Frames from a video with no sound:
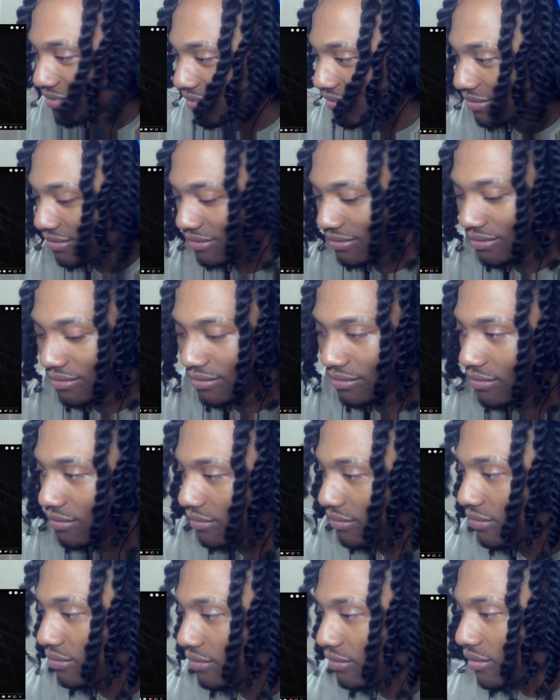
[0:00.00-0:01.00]

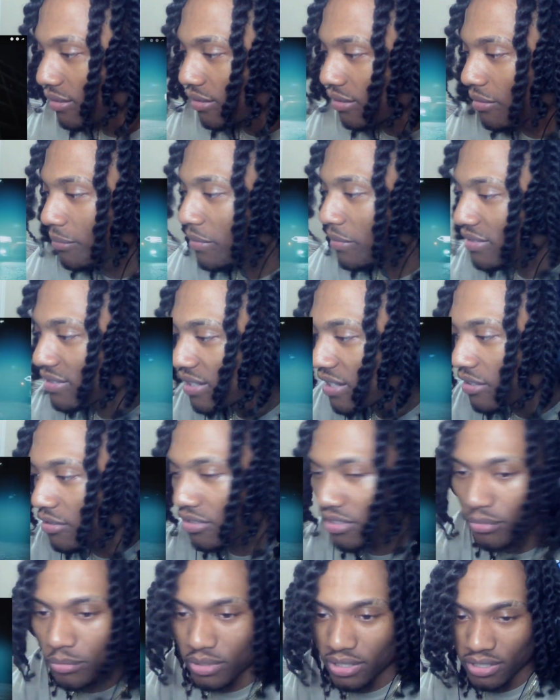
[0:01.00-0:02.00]
Oh, my sound
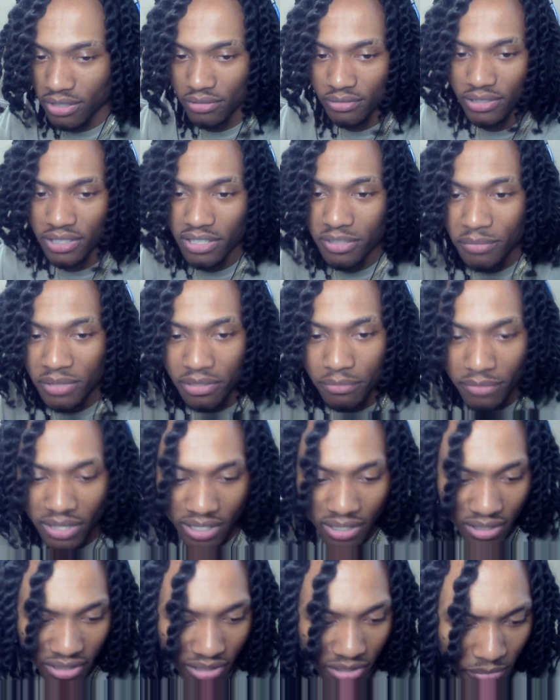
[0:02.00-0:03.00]
didn't went out. Damn it,
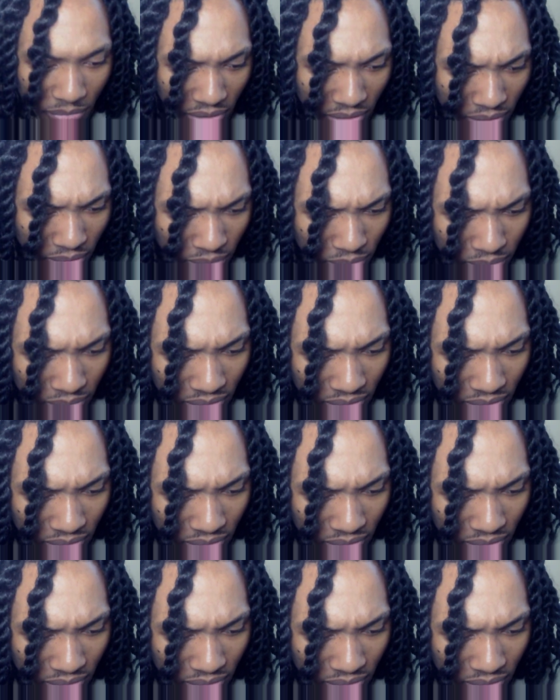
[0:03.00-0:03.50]
man. Come on.